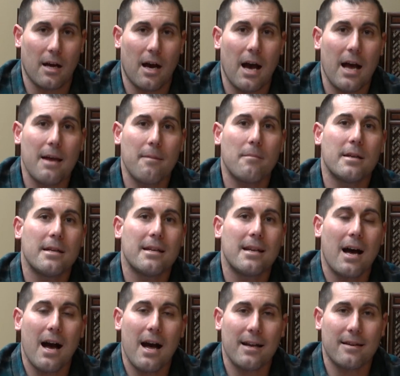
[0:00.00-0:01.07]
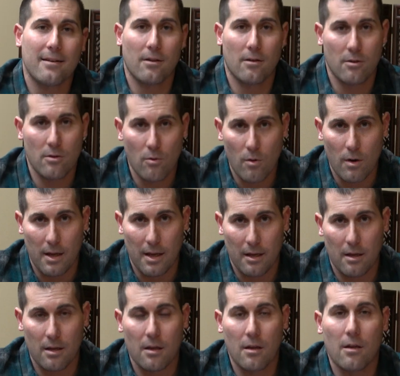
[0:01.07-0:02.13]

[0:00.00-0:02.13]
I'm not going